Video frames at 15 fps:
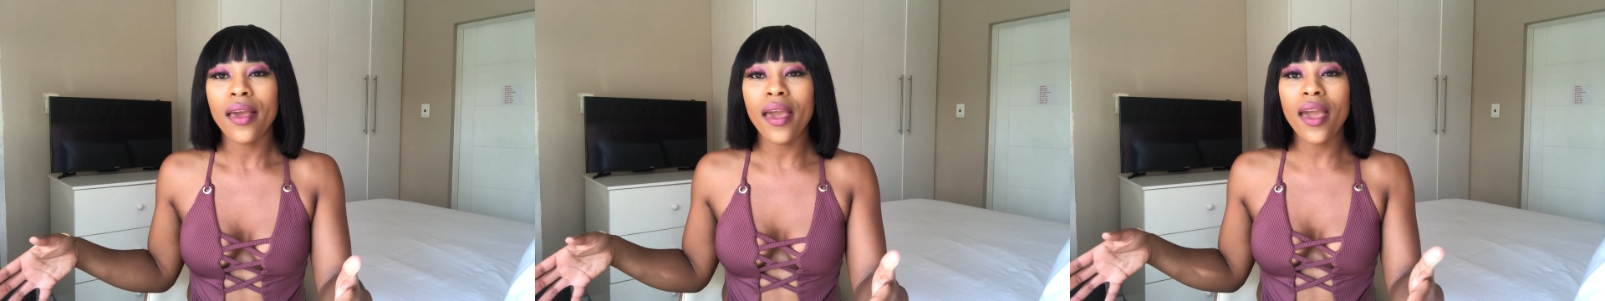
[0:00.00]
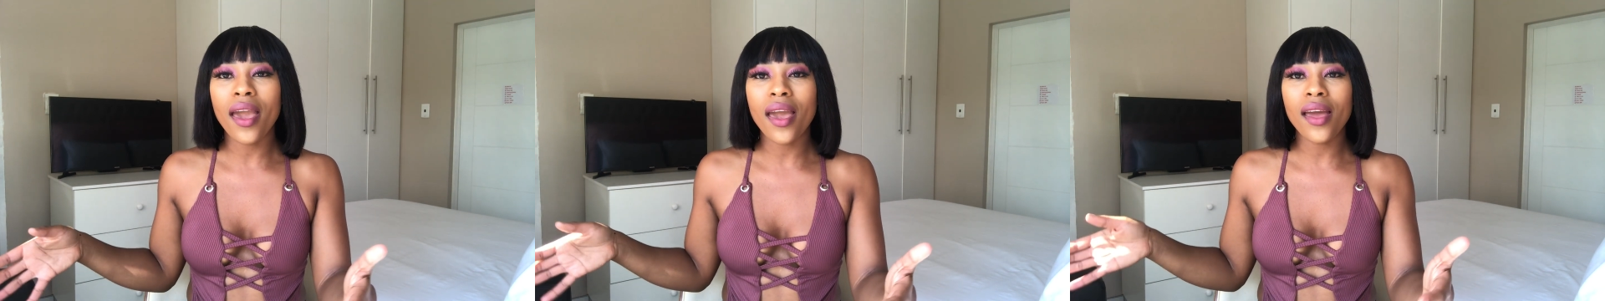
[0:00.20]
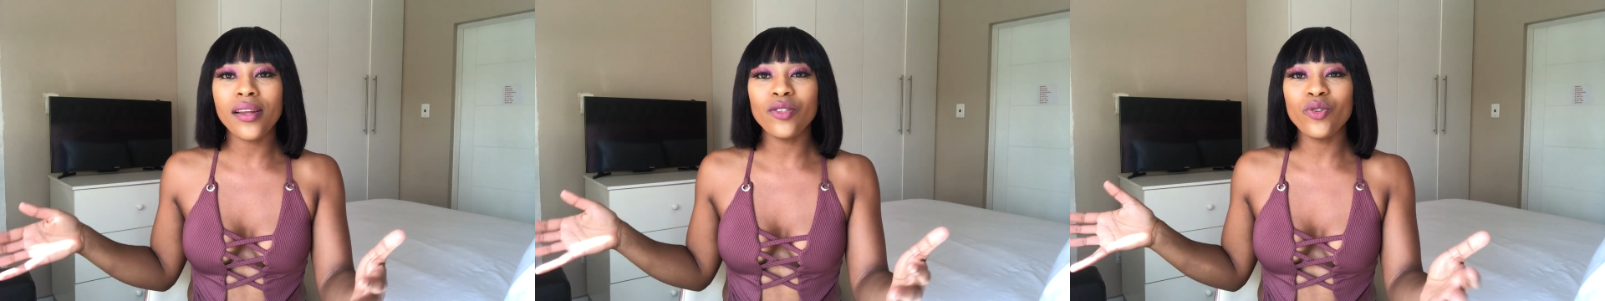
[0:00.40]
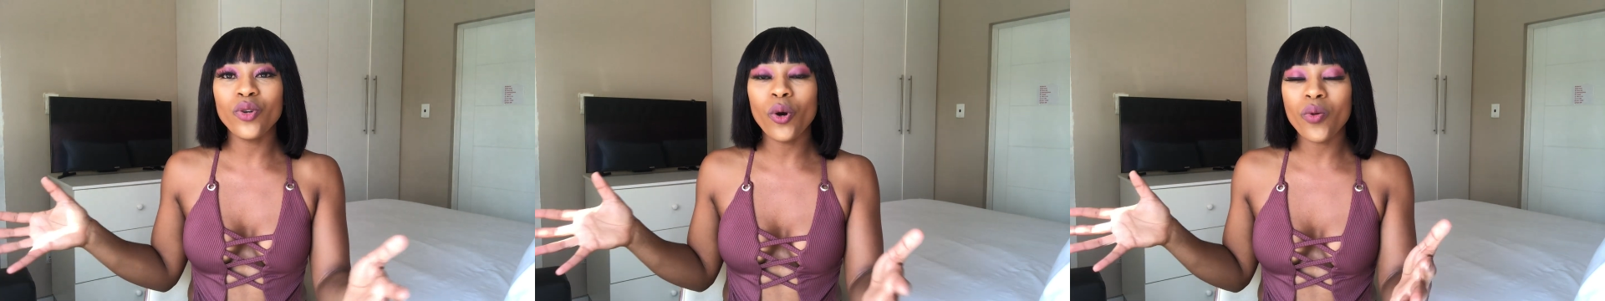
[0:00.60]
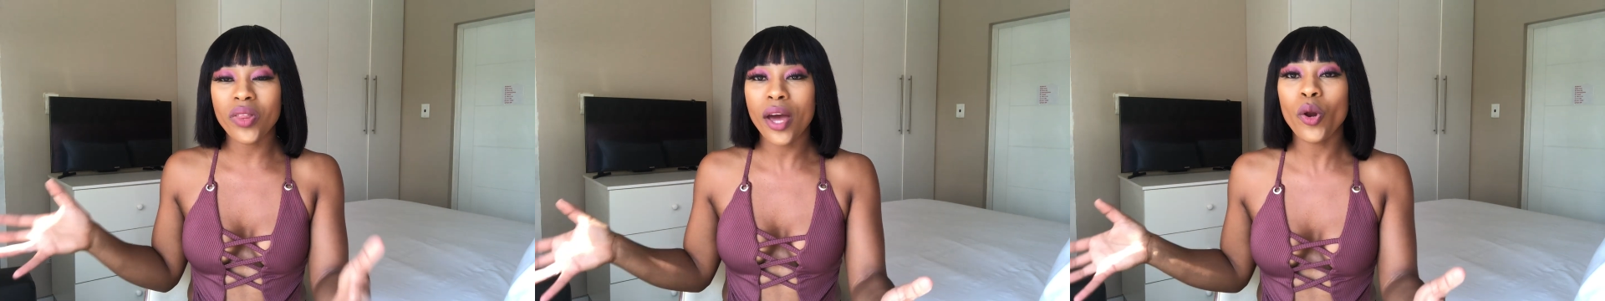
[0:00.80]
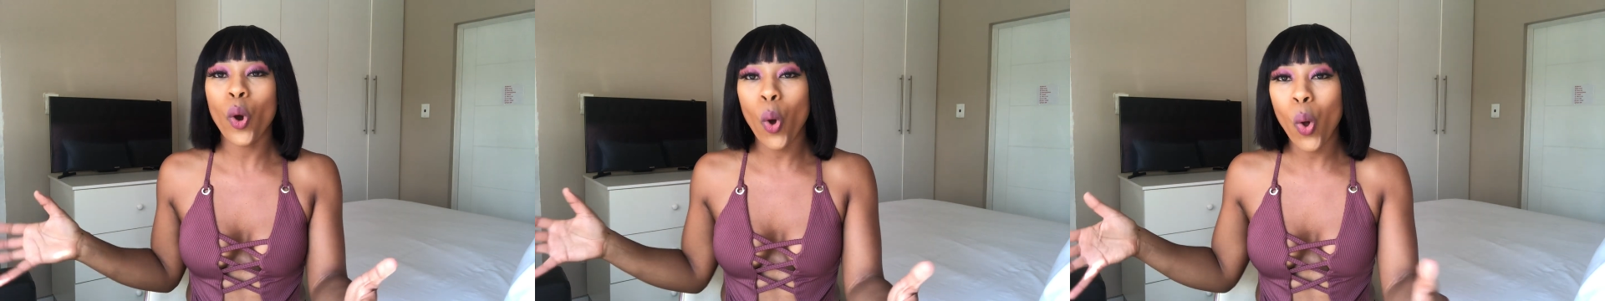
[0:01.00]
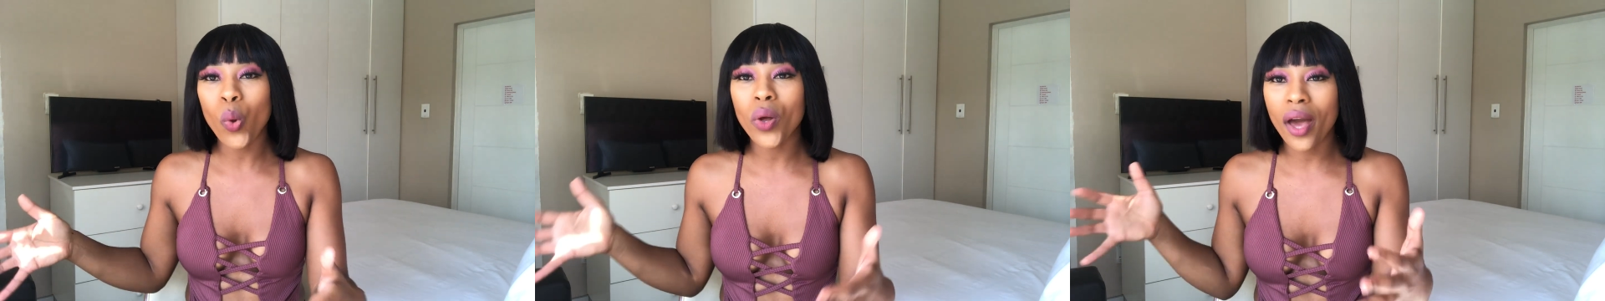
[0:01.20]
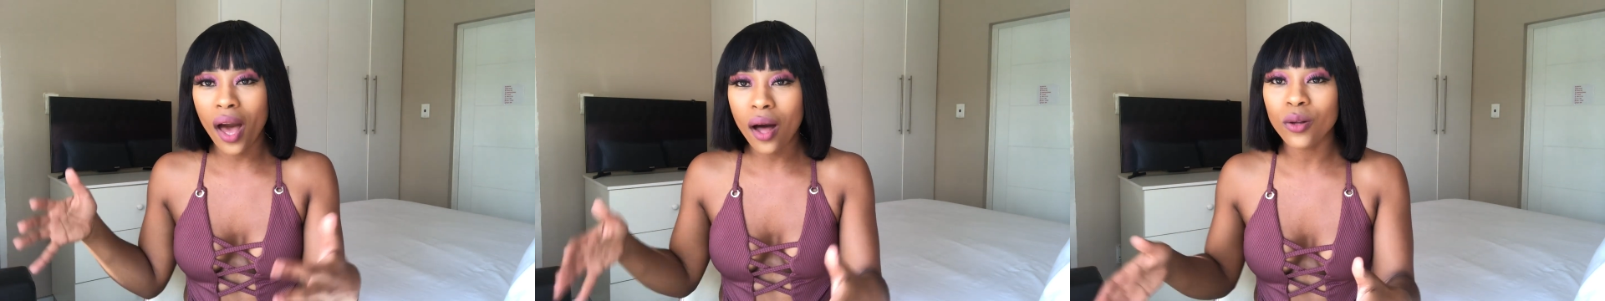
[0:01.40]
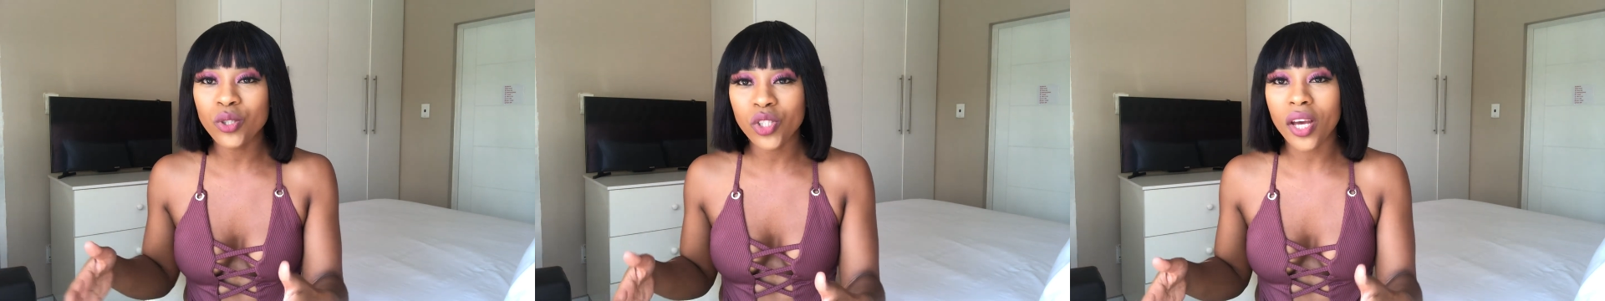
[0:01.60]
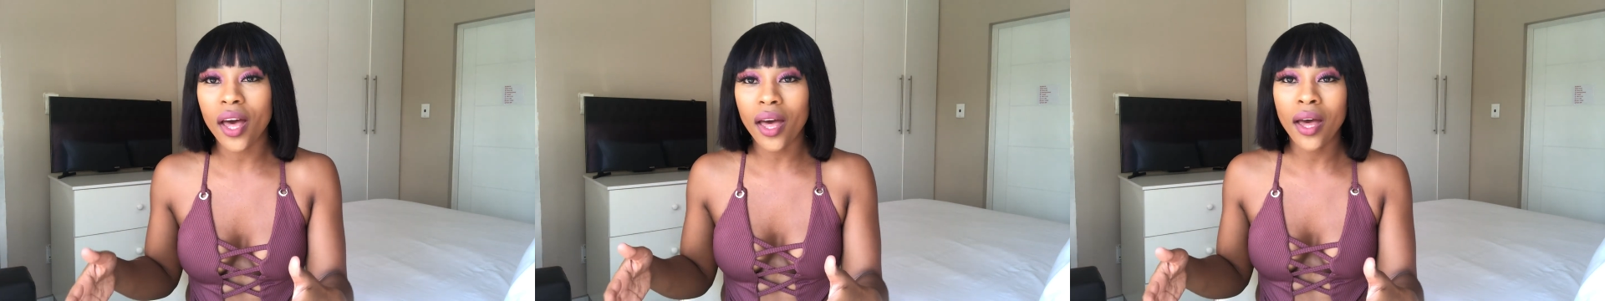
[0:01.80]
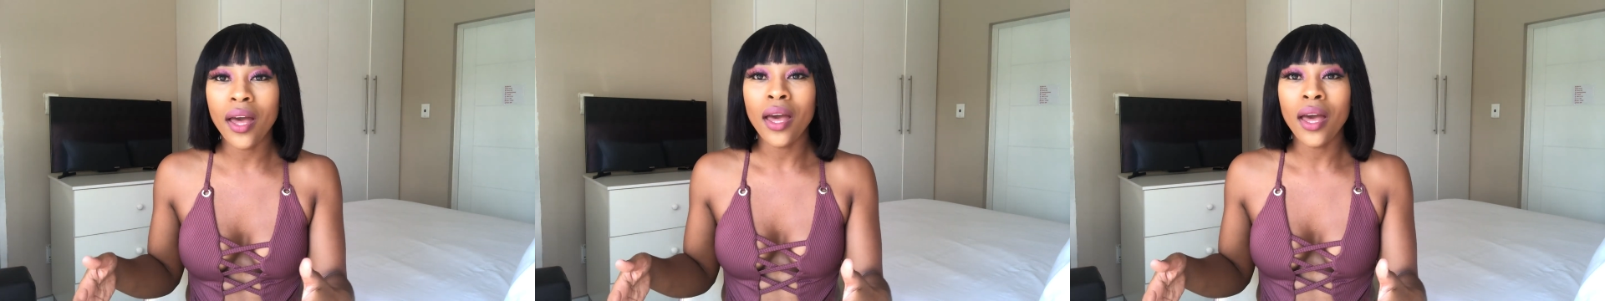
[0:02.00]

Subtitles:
and you know, that whole culture.